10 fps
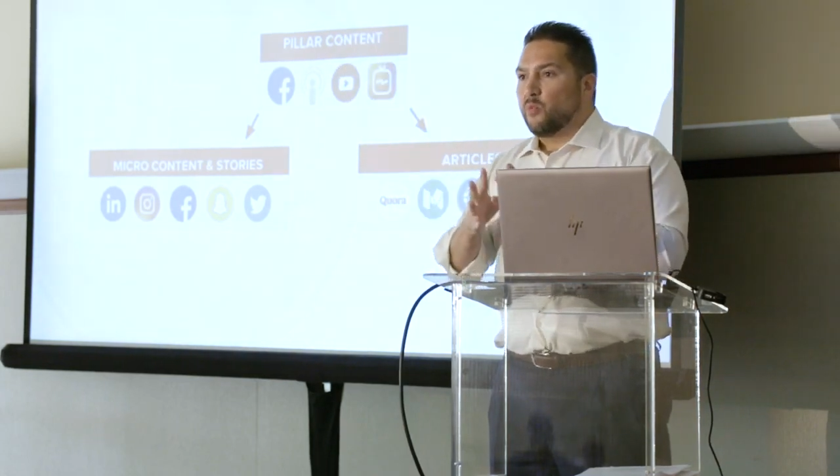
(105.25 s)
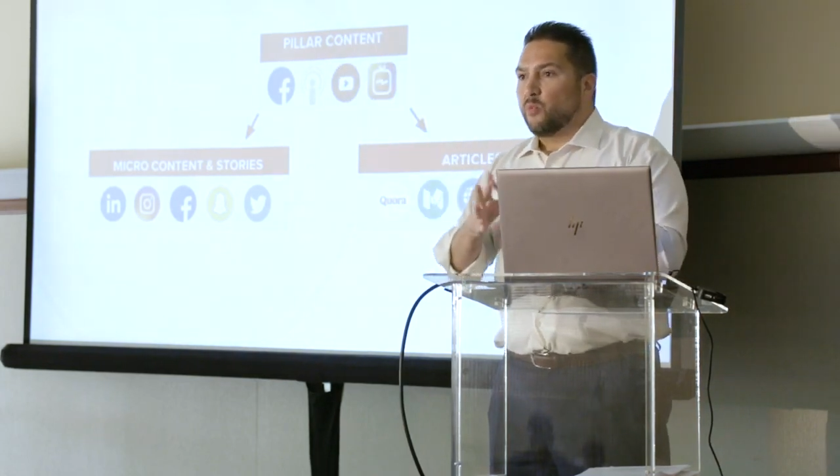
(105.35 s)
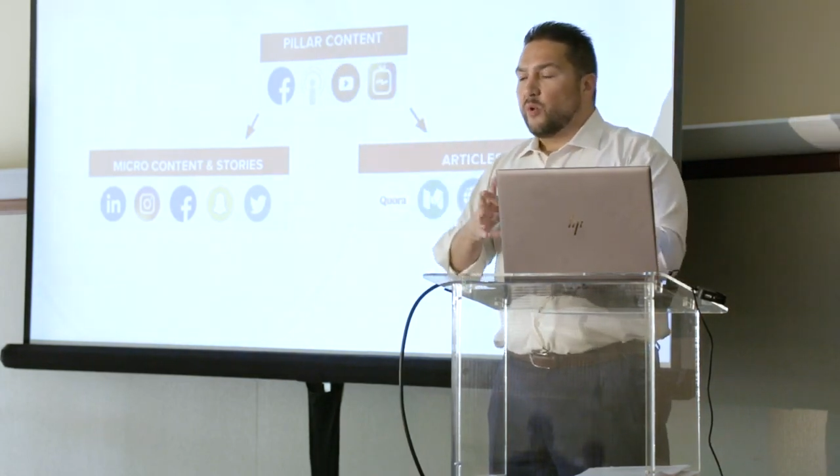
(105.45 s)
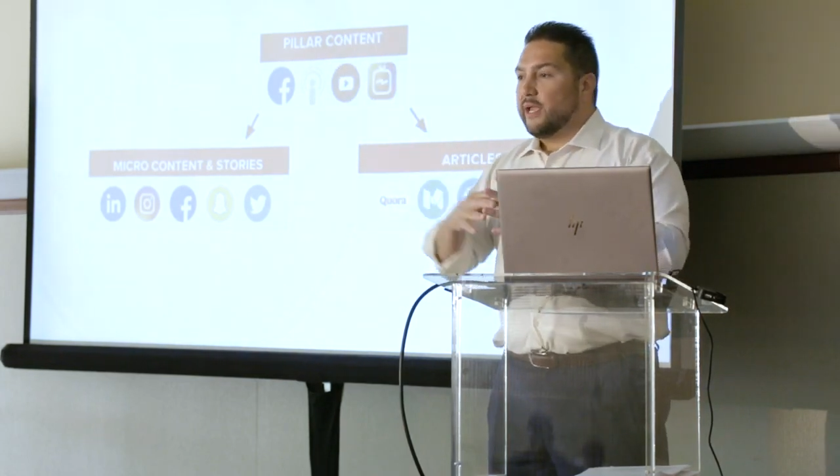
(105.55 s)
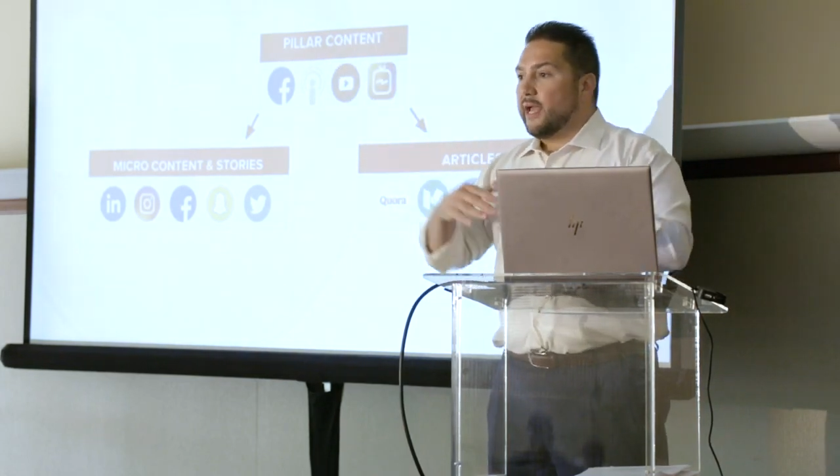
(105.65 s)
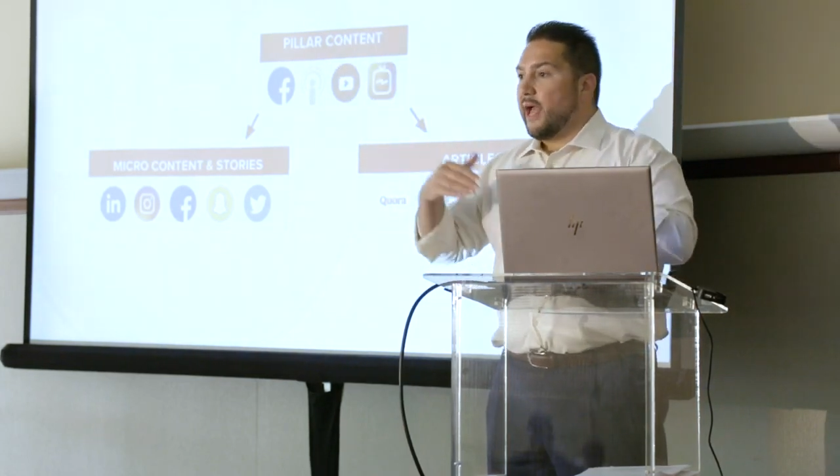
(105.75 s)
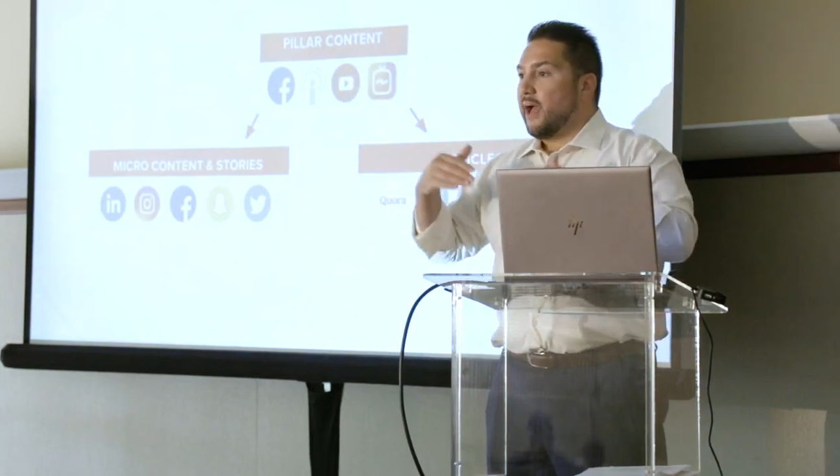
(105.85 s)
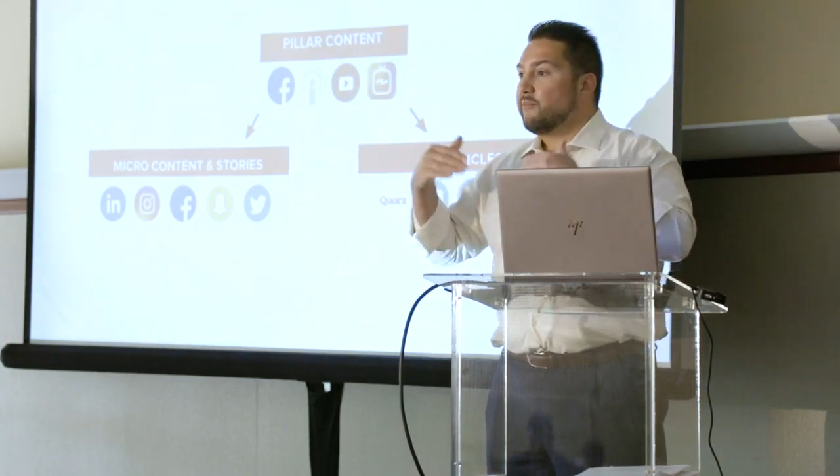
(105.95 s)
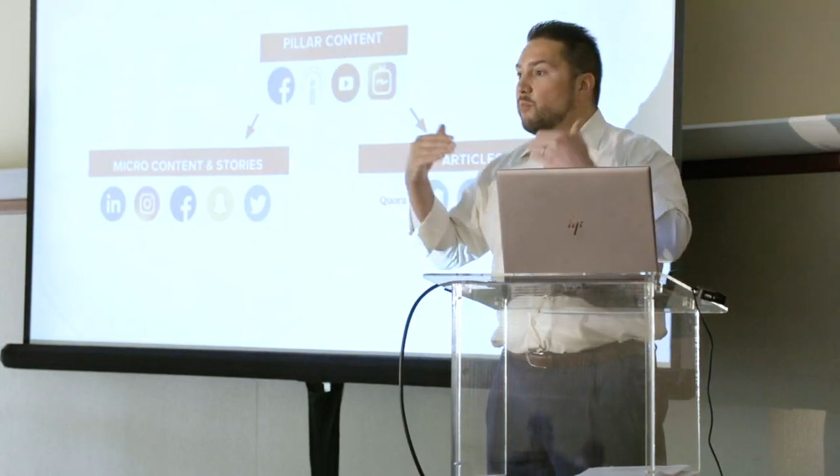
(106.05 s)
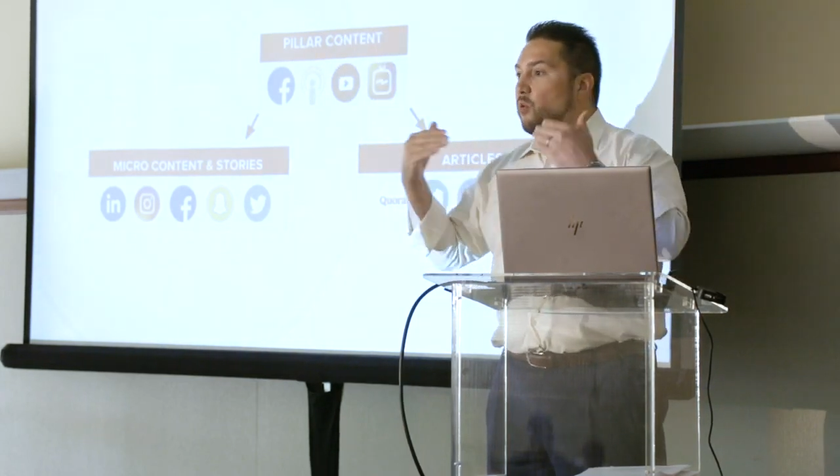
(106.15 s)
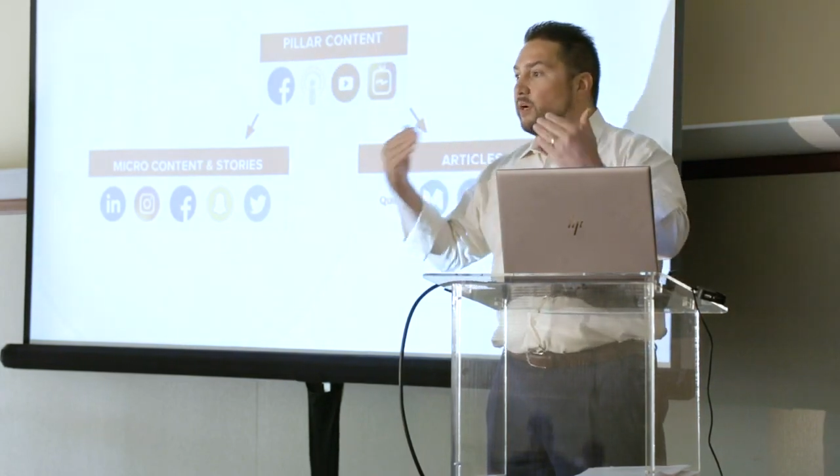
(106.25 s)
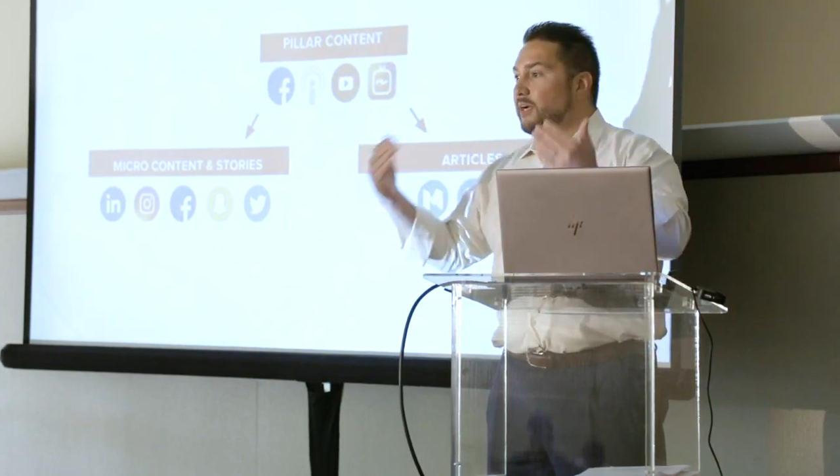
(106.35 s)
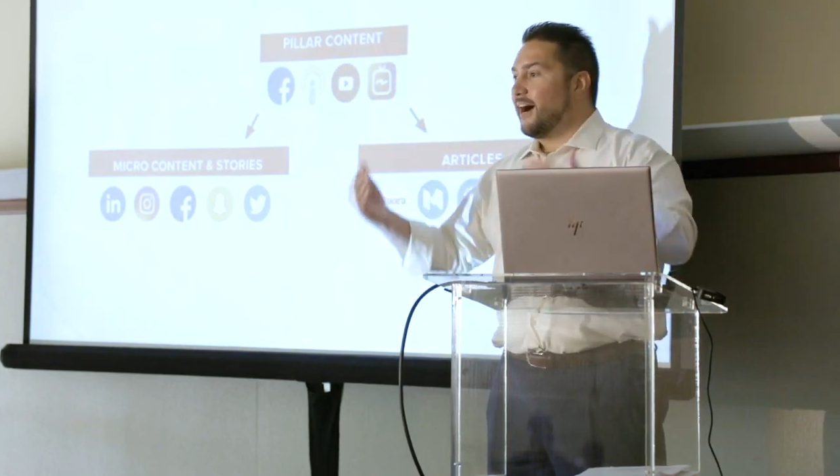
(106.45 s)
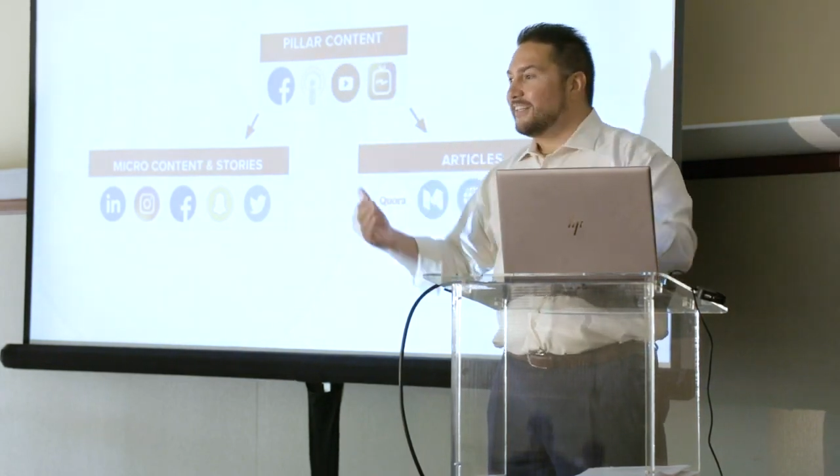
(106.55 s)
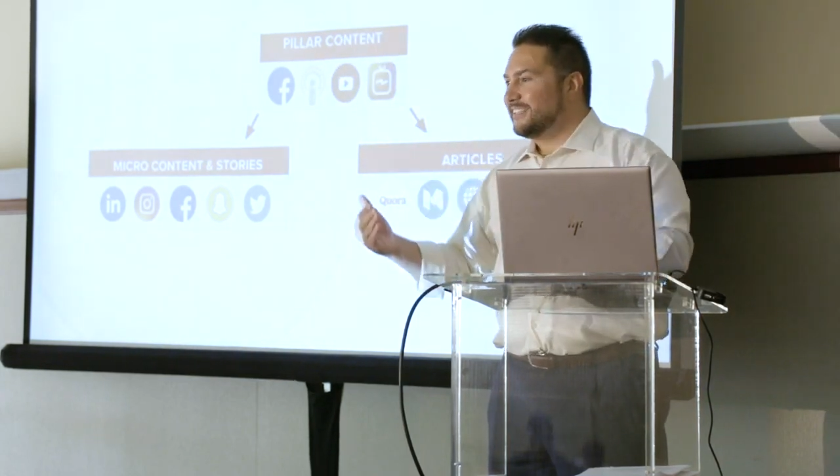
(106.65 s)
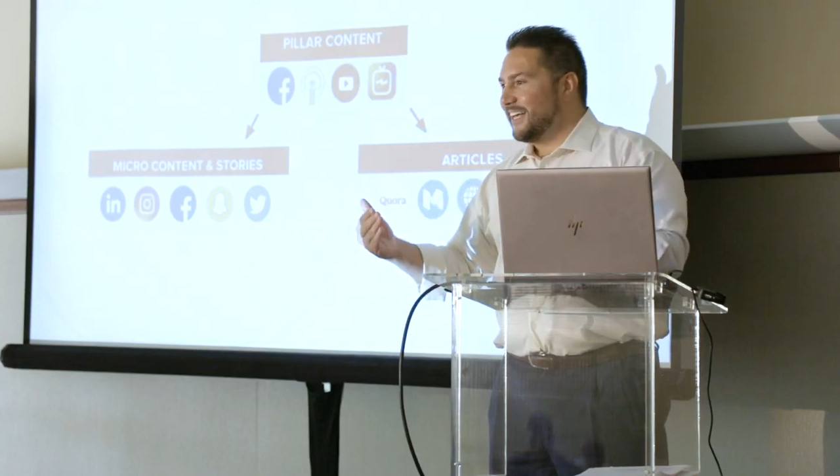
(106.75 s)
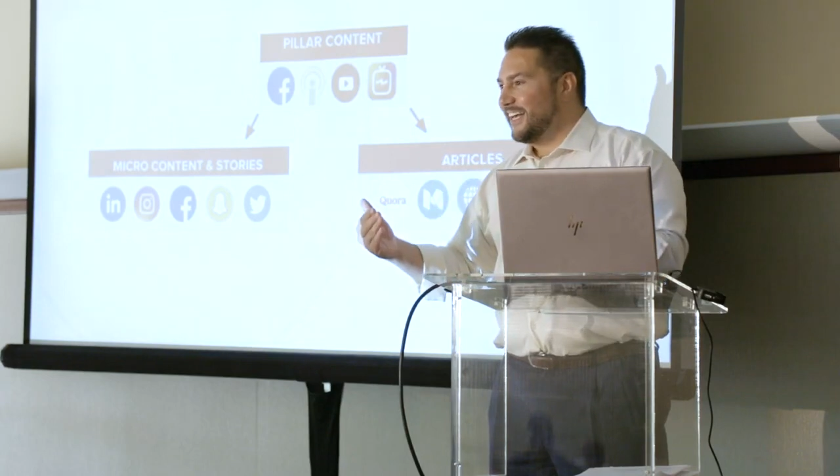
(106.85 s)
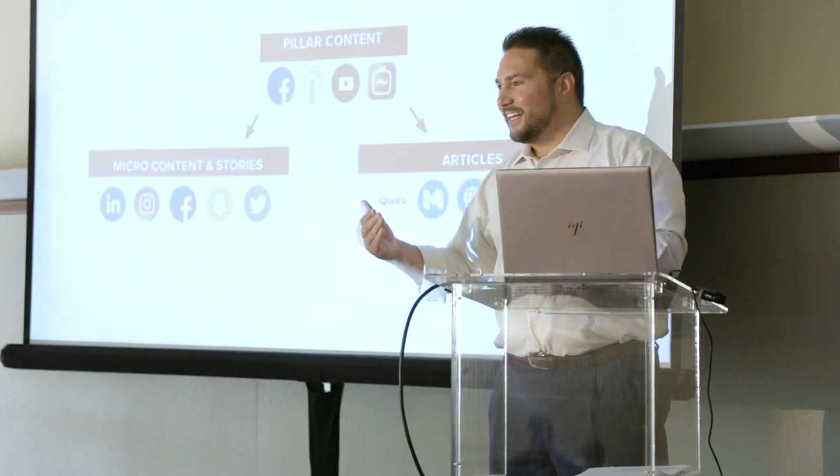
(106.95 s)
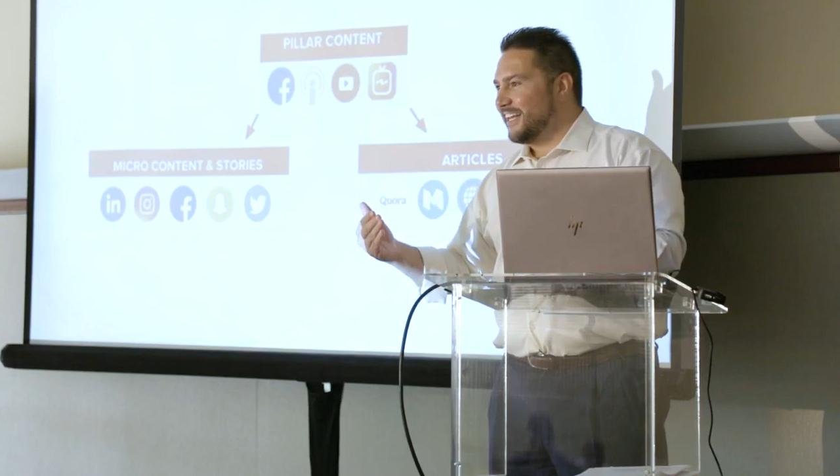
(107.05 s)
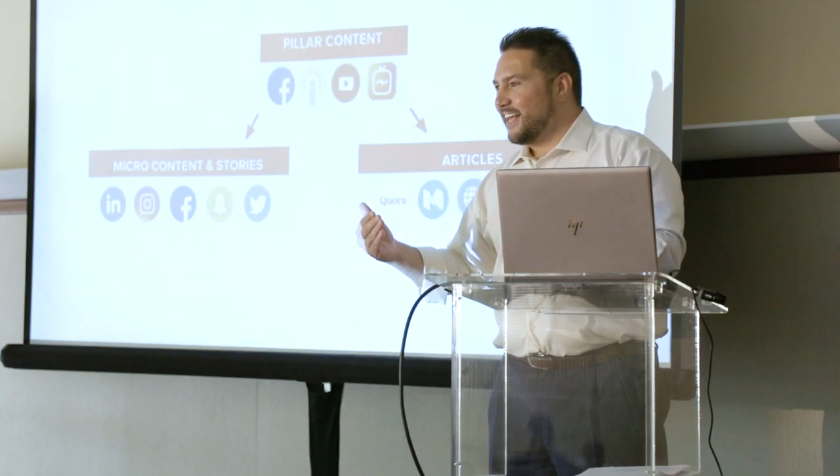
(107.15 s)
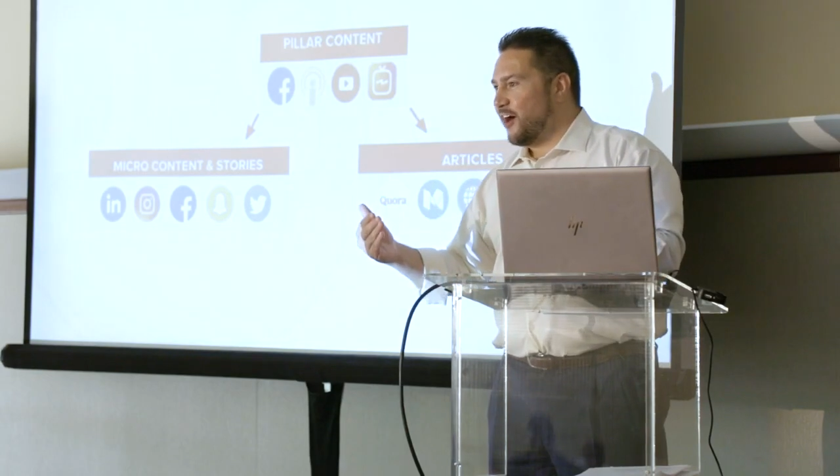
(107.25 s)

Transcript: we have more content